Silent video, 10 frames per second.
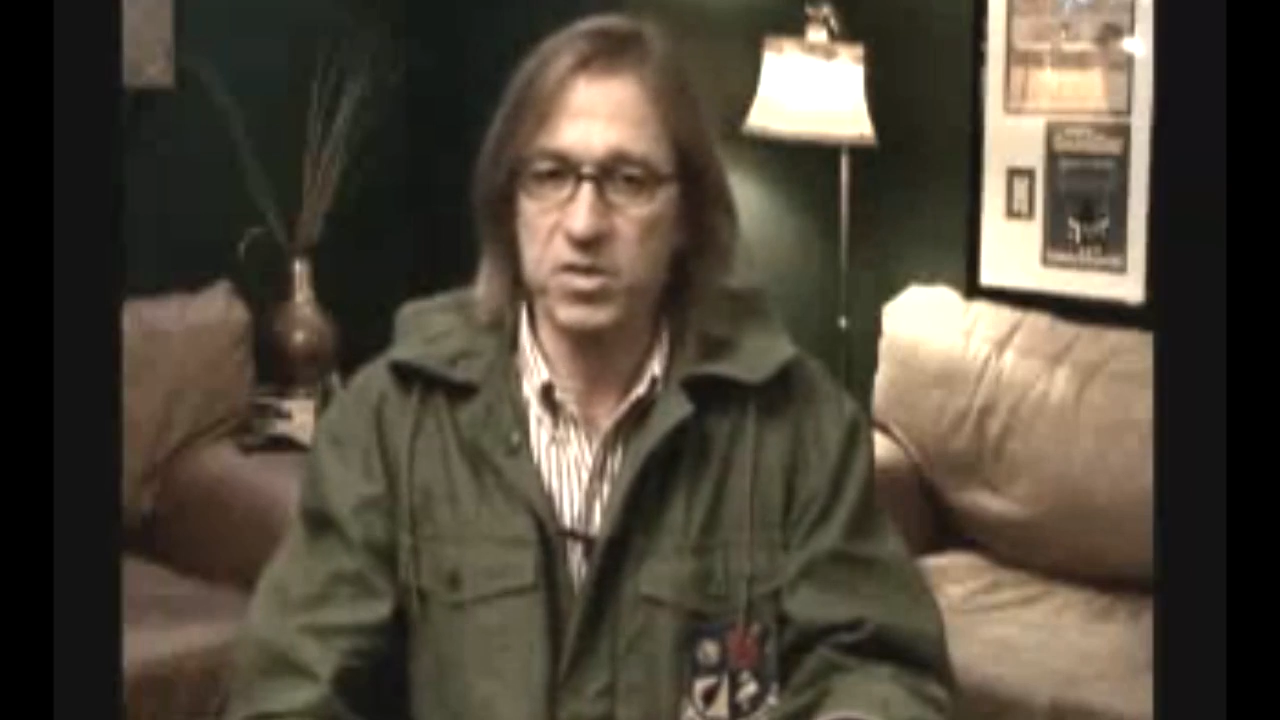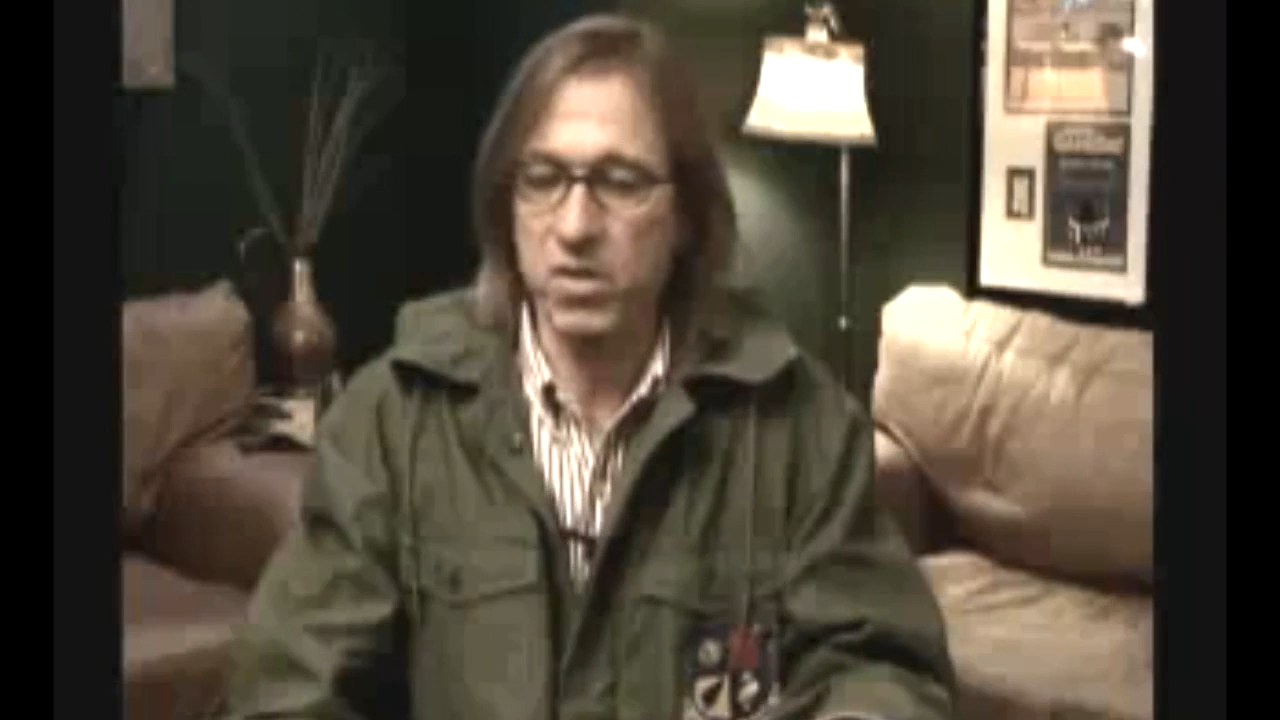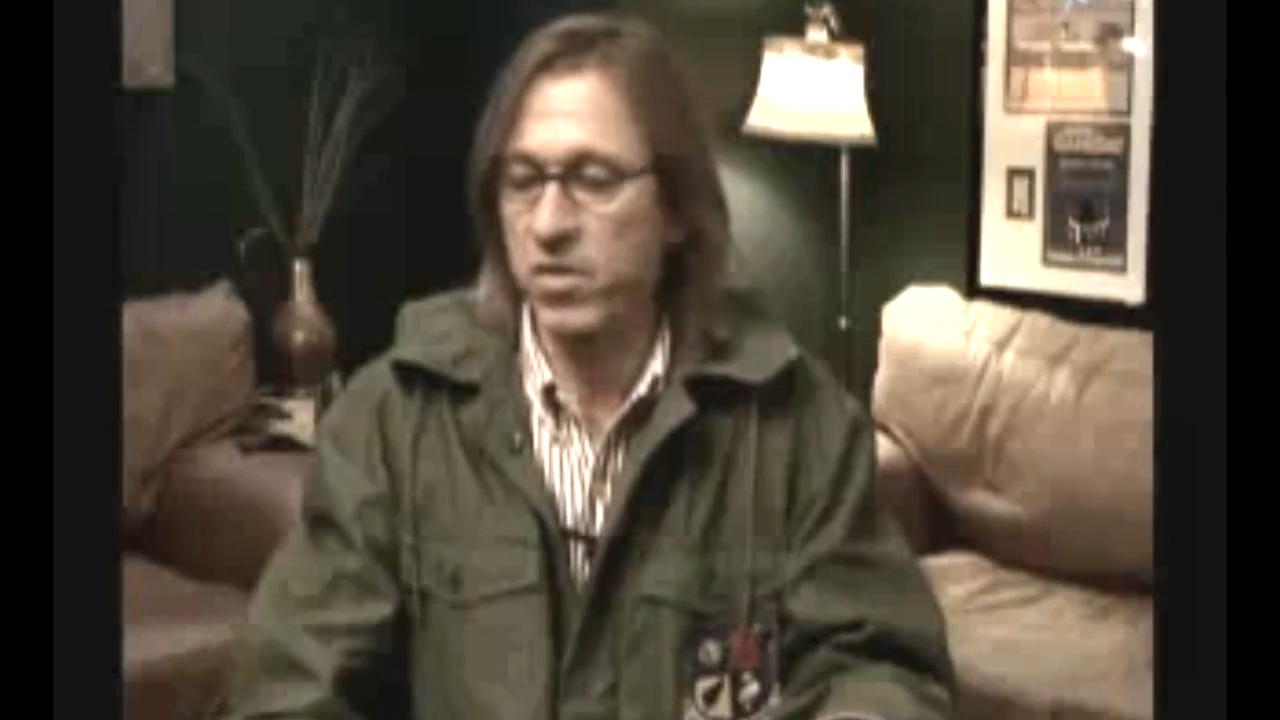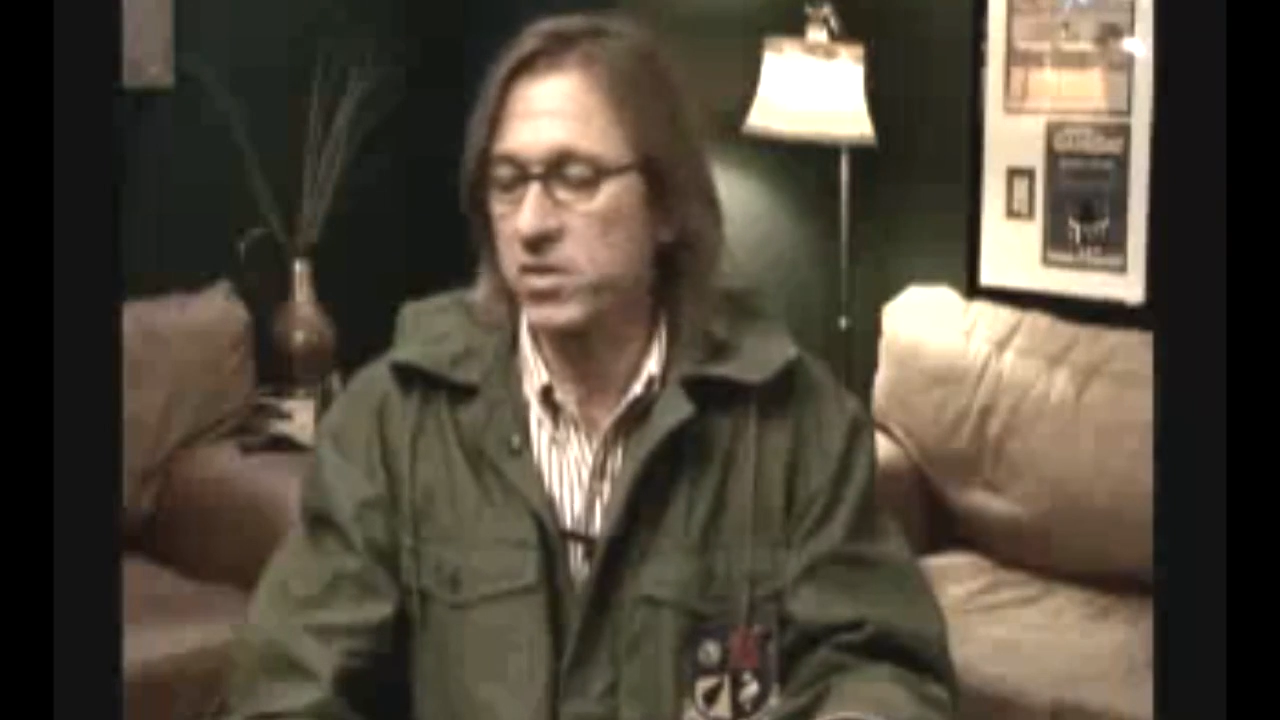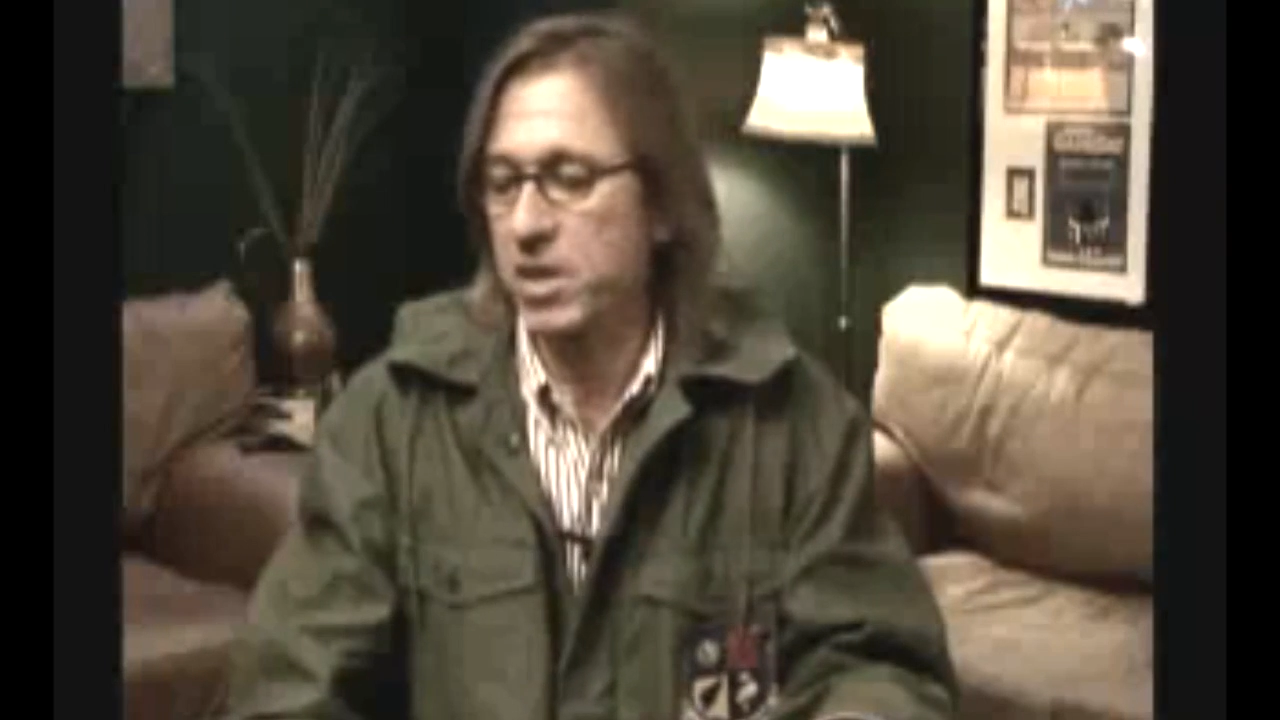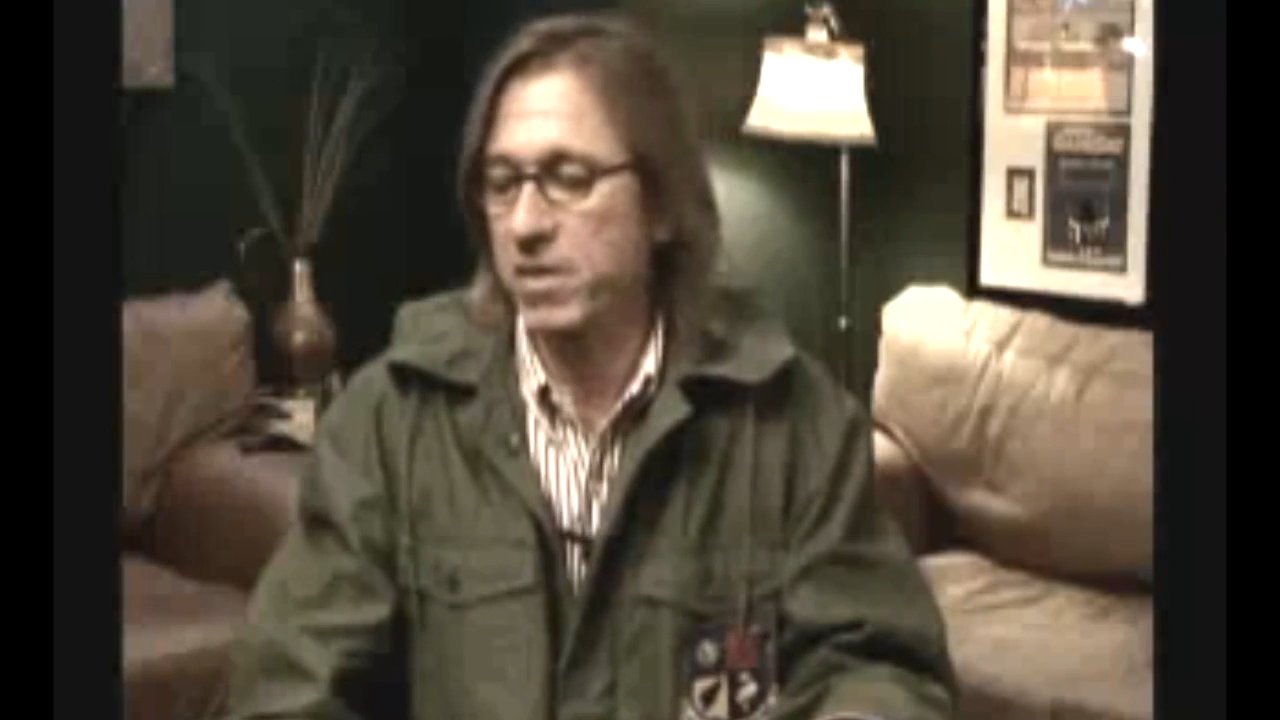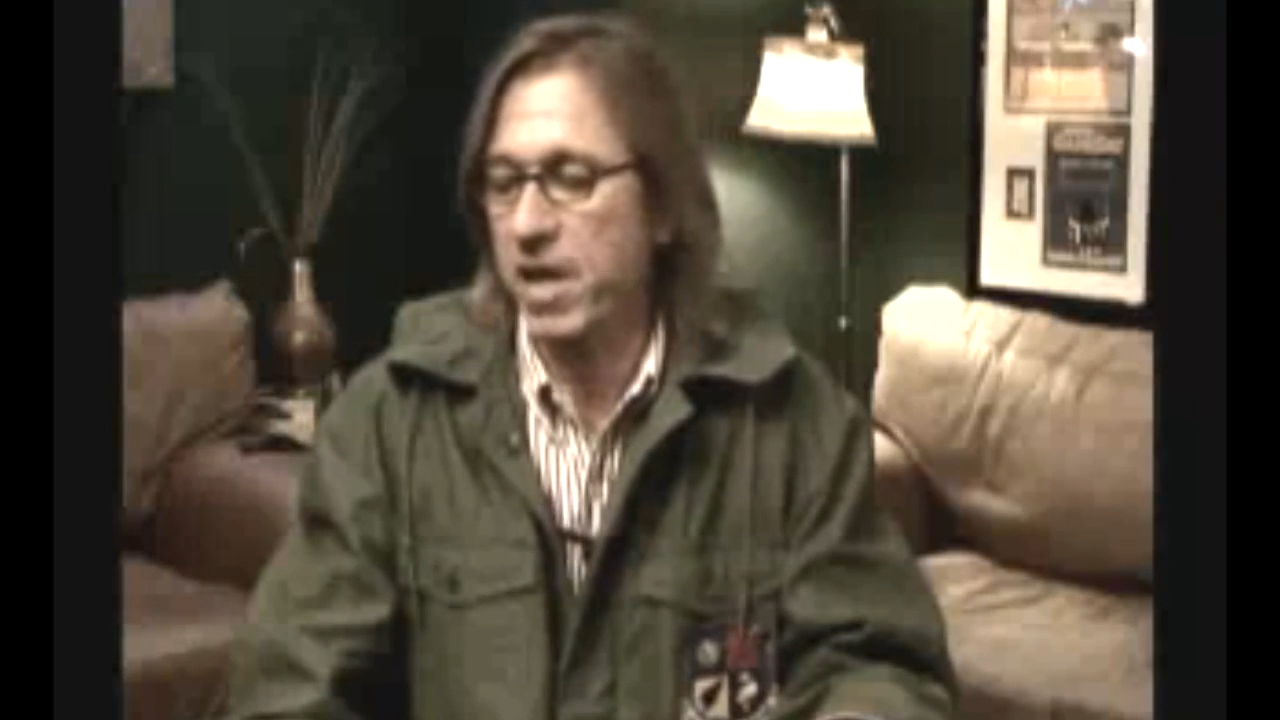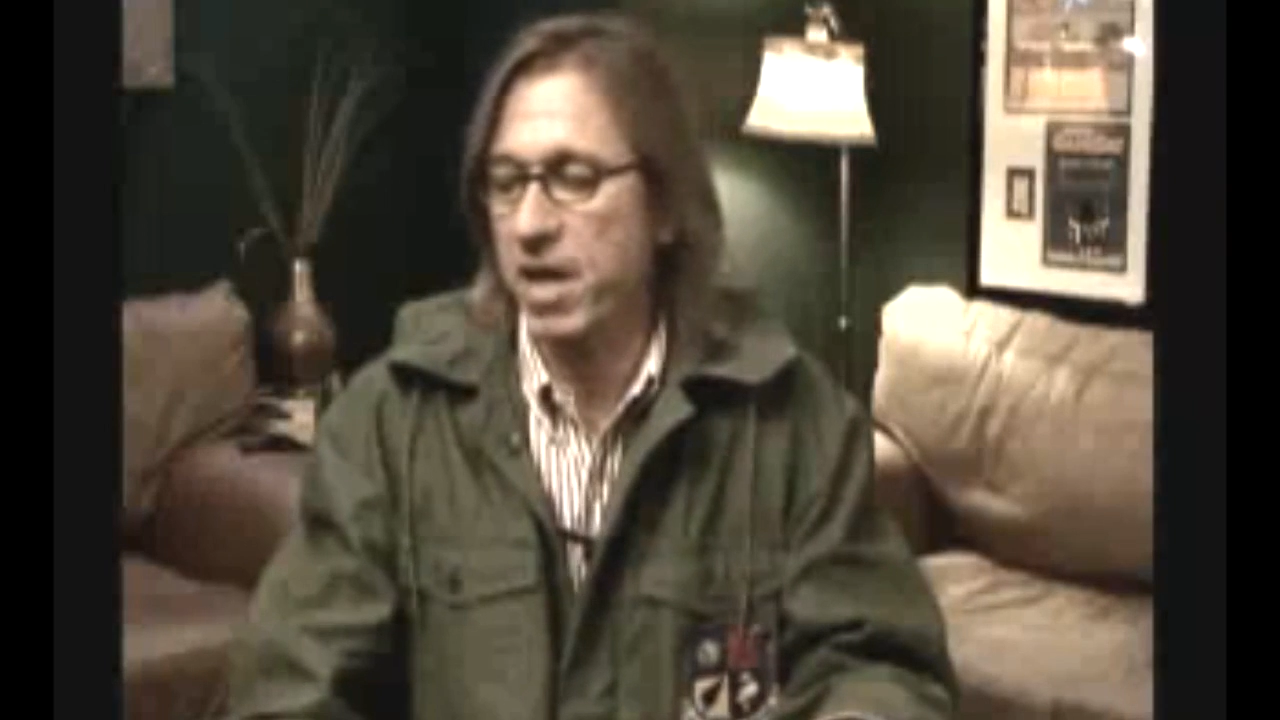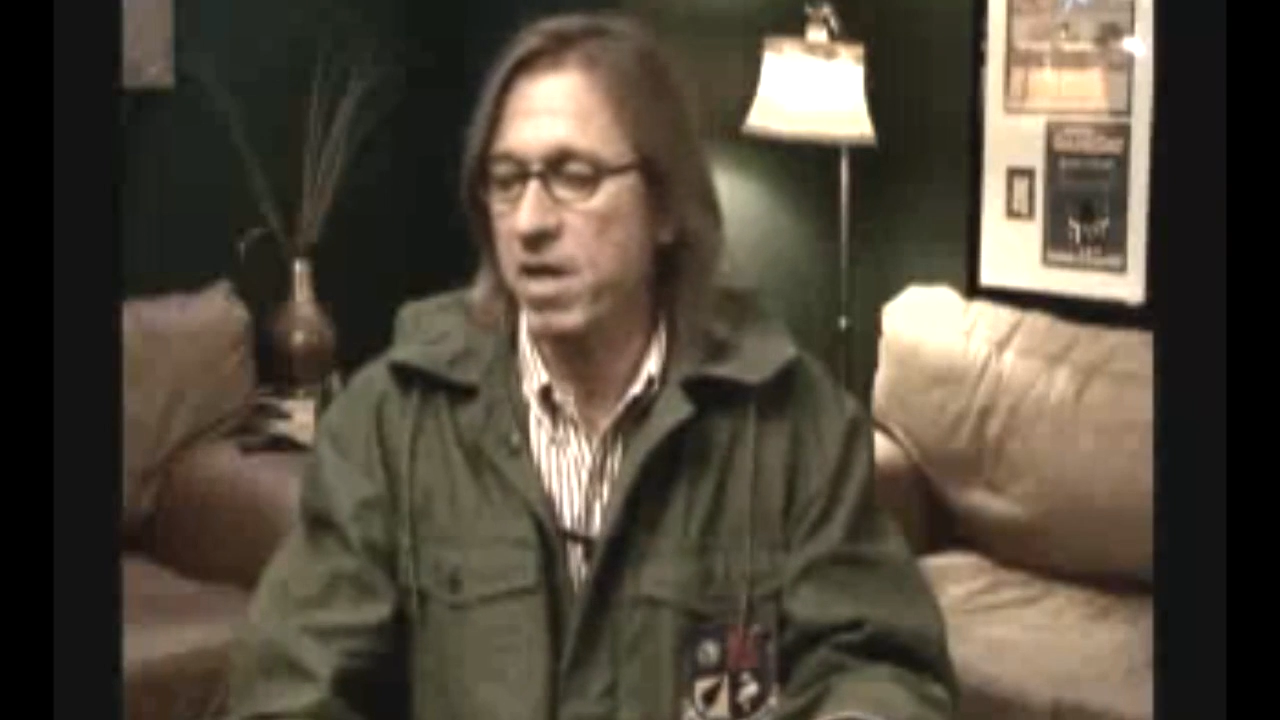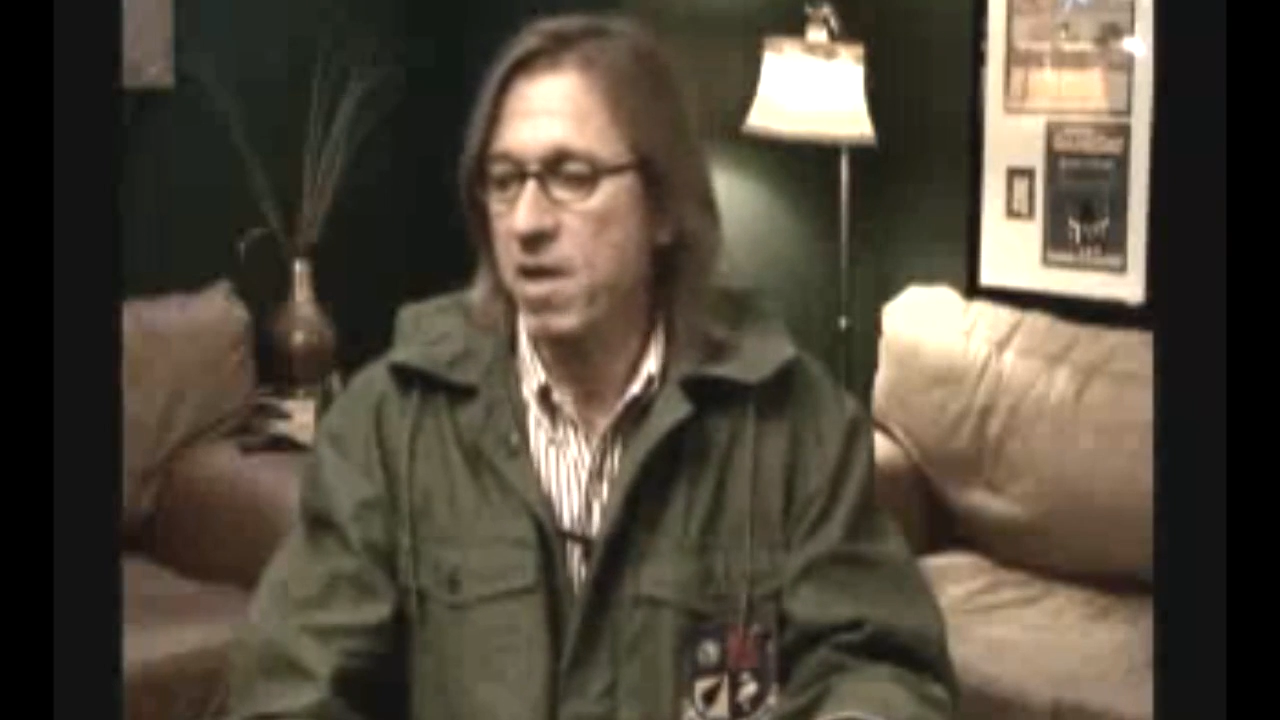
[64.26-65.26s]
and things like
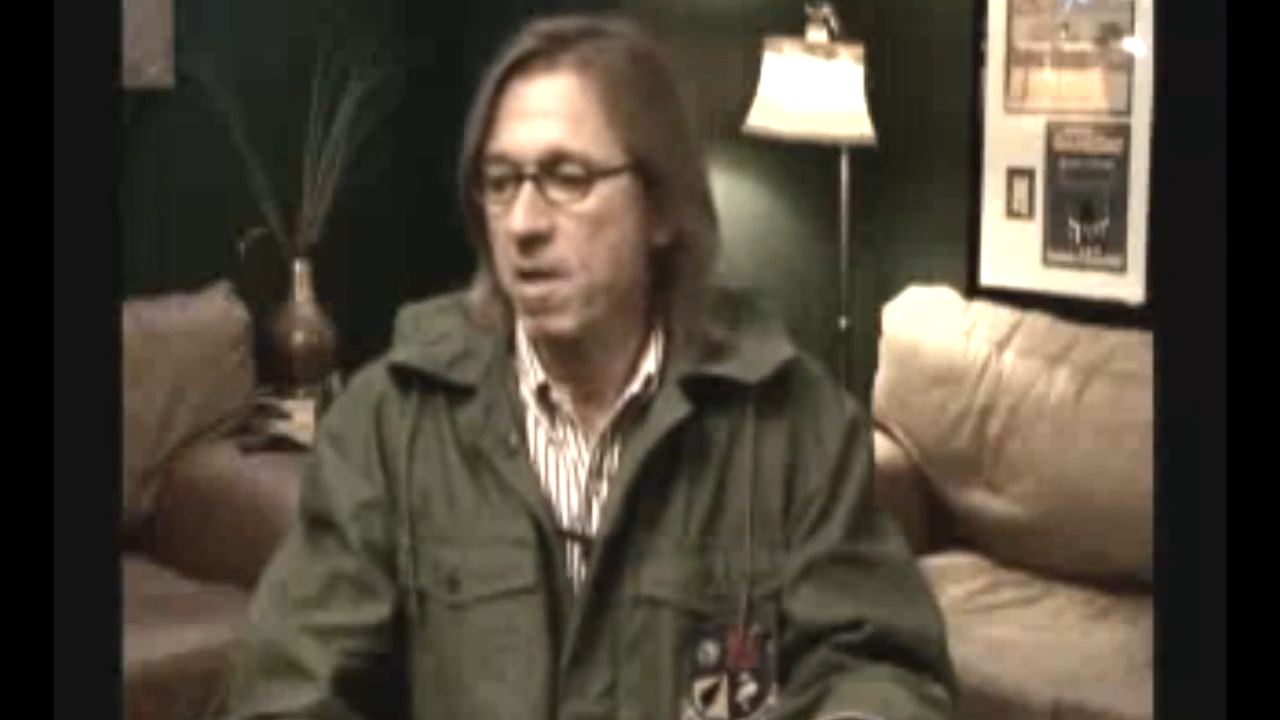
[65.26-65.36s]
that.